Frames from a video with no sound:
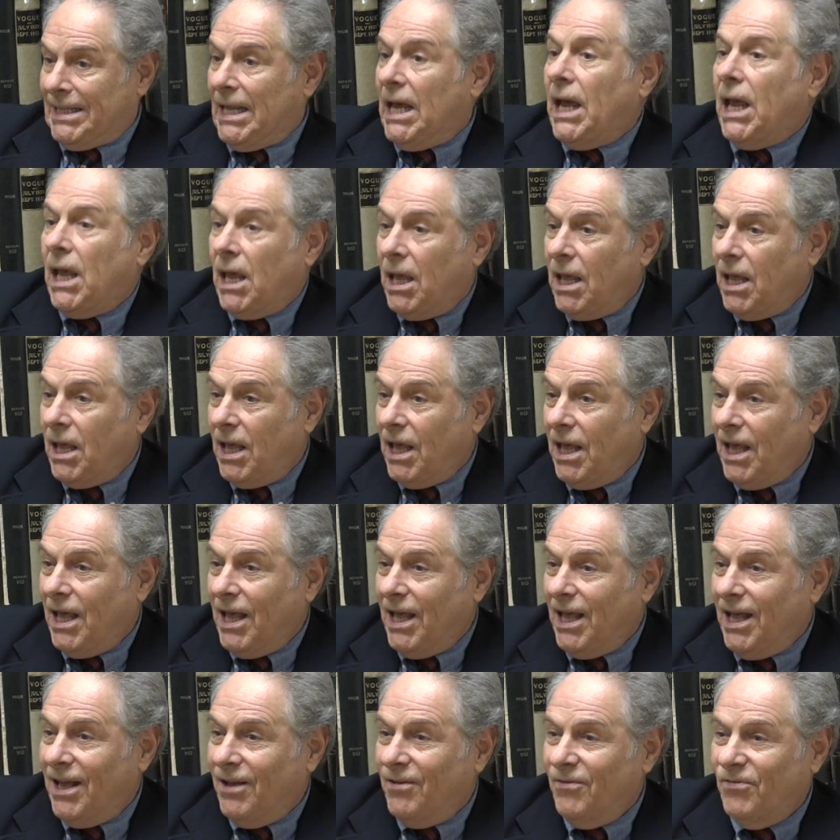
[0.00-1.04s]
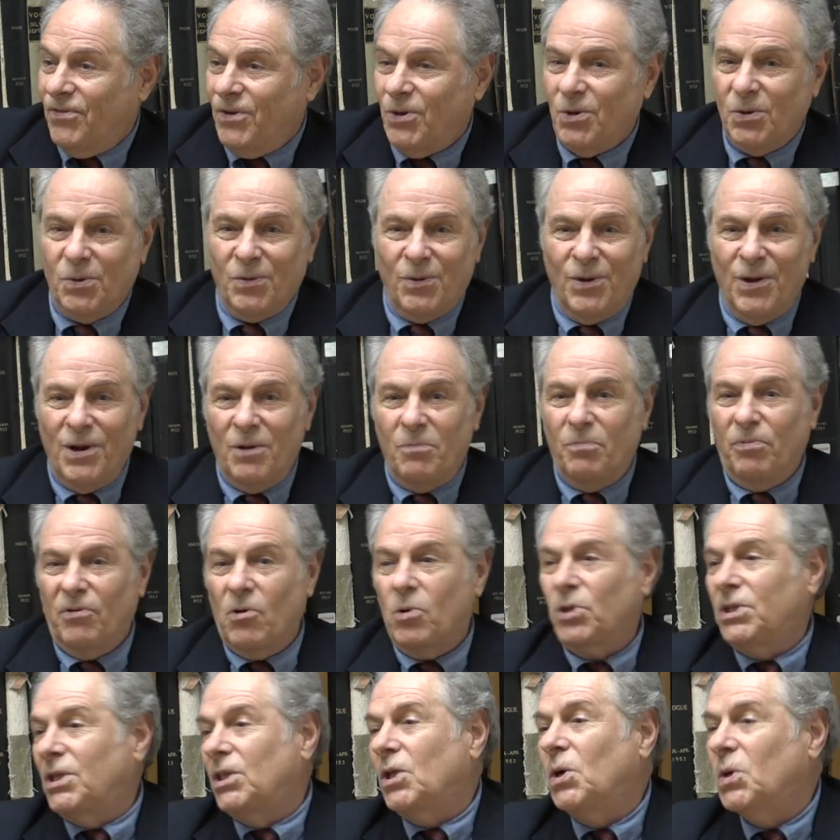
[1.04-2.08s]
day wow. for you, you know,
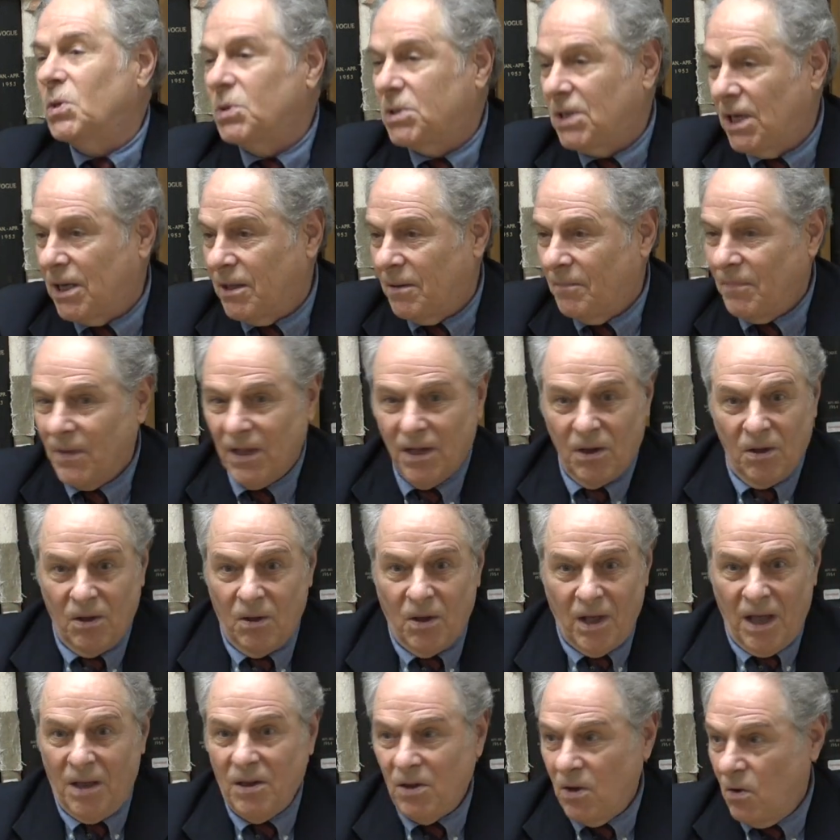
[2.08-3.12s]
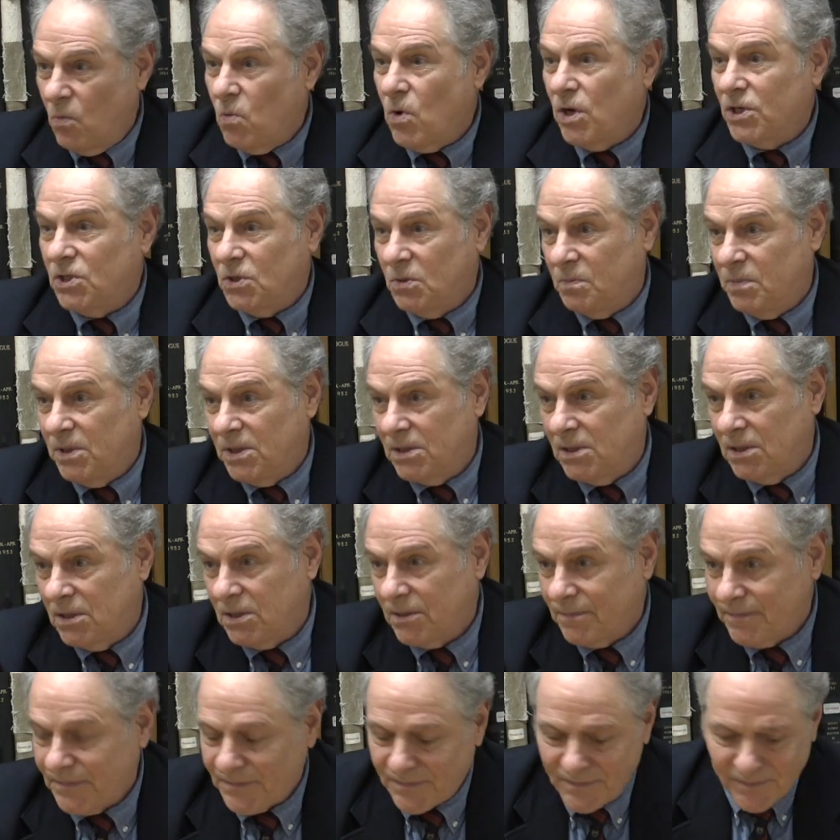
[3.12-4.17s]
brought to the hotel, and they want your
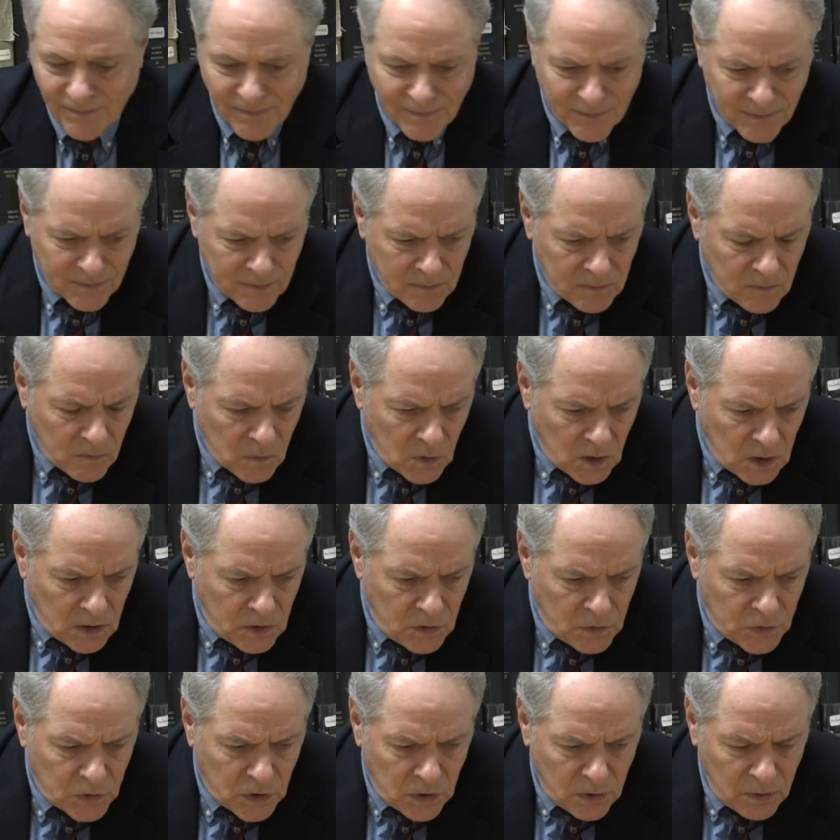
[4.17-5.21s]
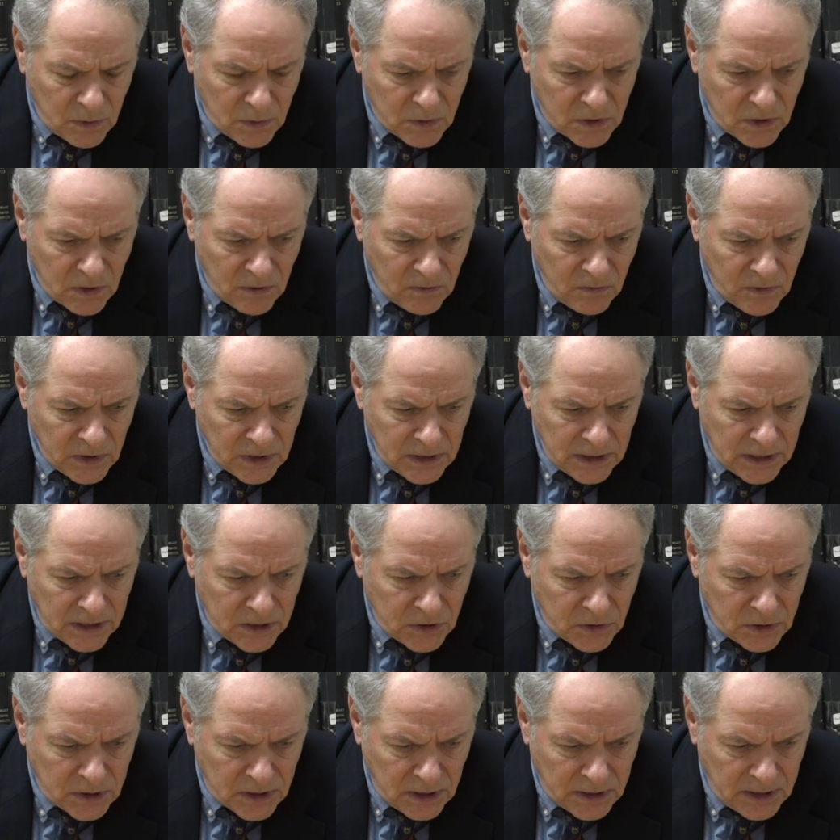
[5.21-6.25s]
business. So it was a really
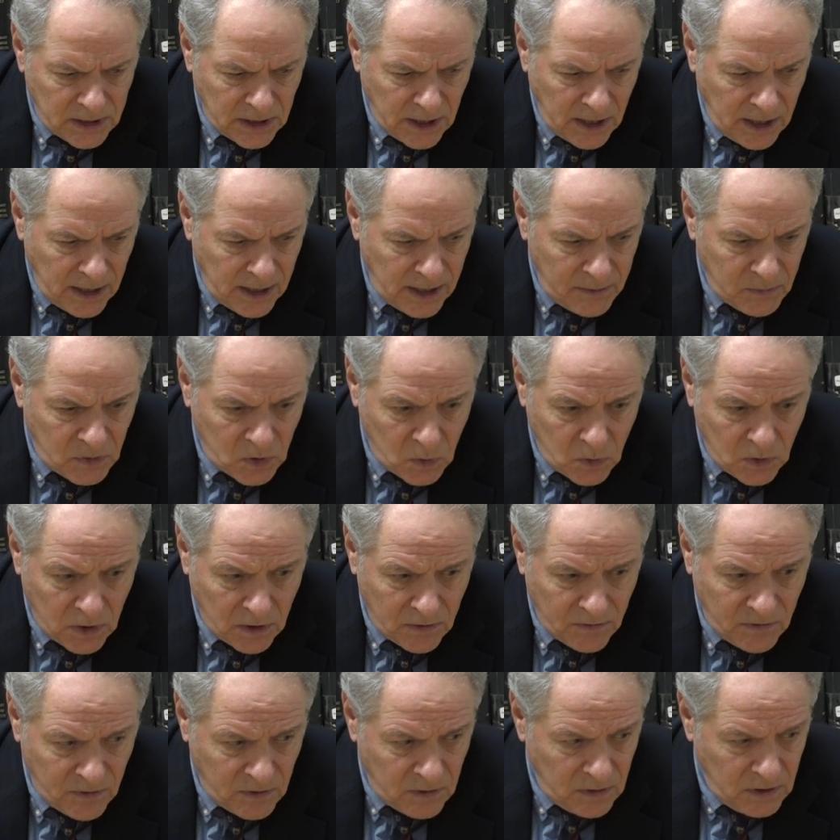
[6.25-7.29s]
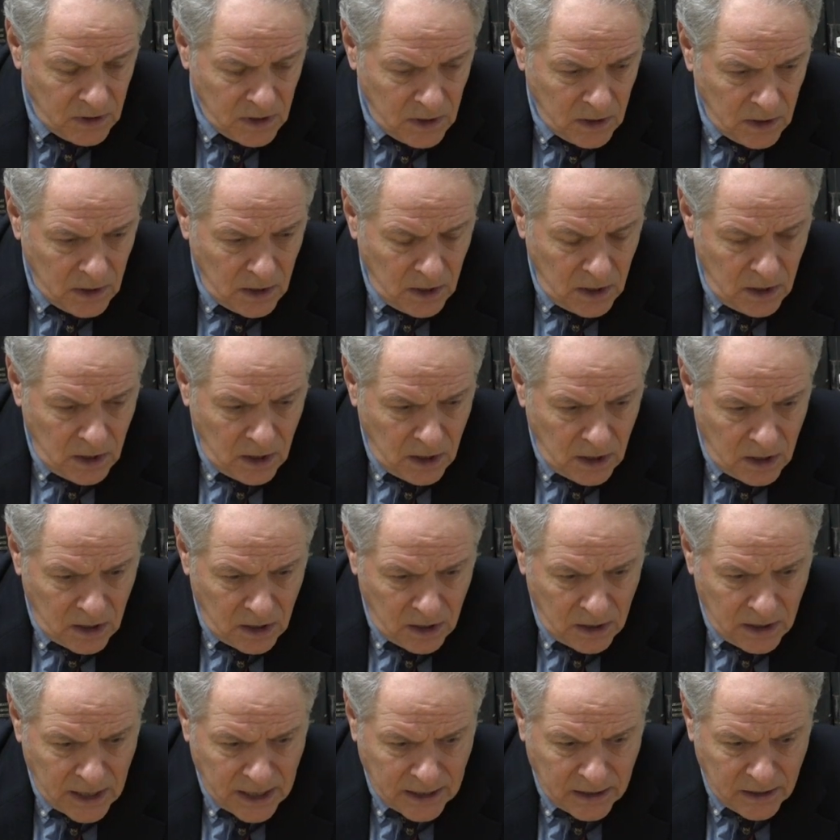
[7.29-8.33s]
interesting time to work for
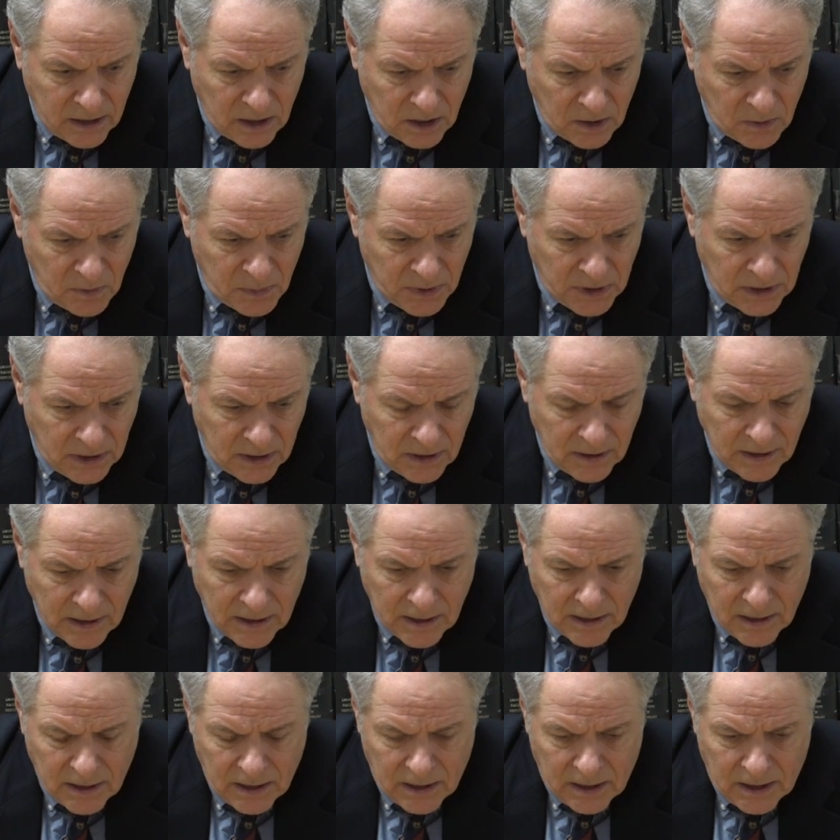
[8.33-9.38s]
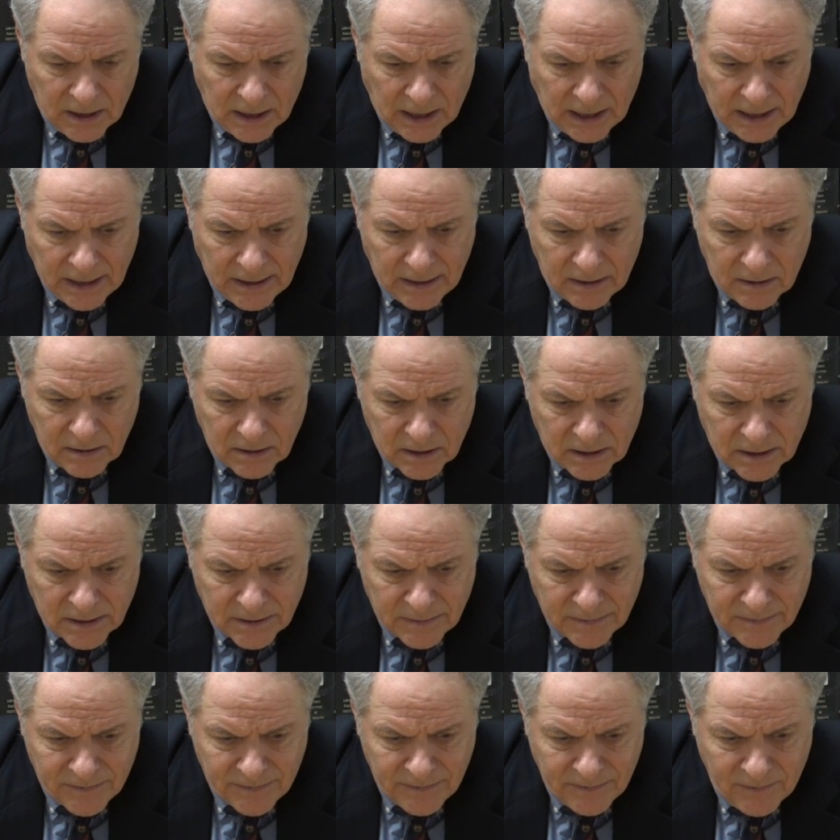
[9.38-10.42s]
uh, that company, and
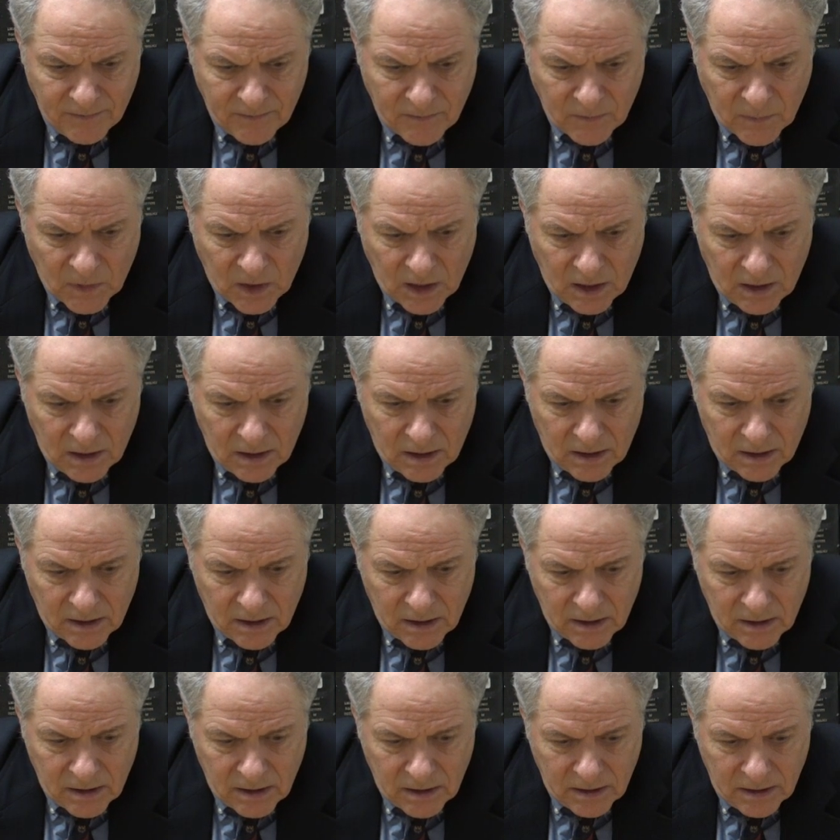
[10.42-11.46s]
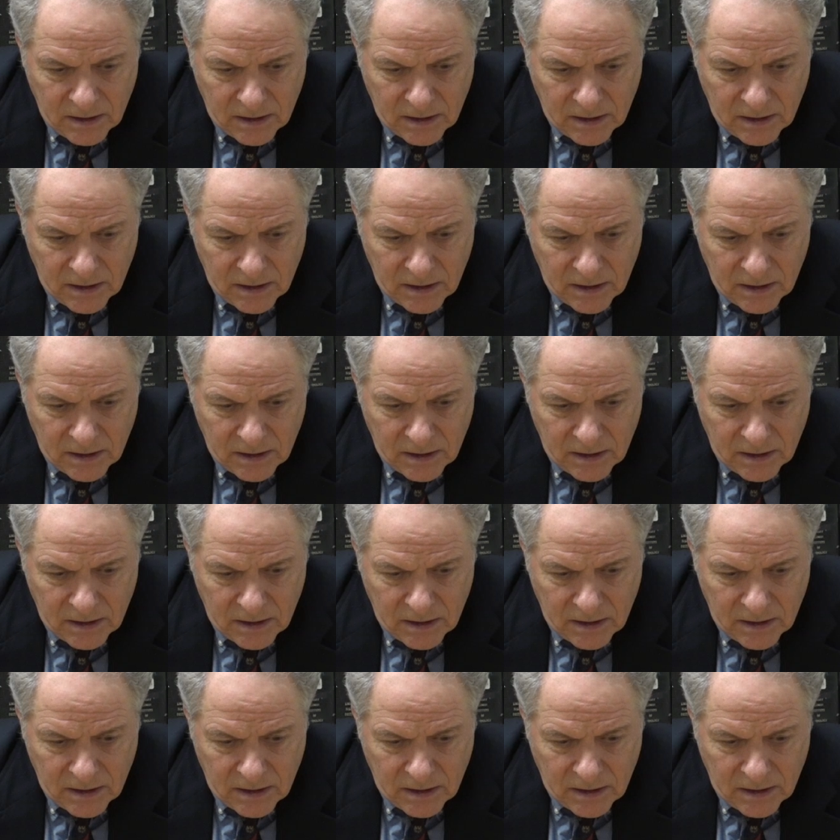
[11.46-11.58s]
um, uh,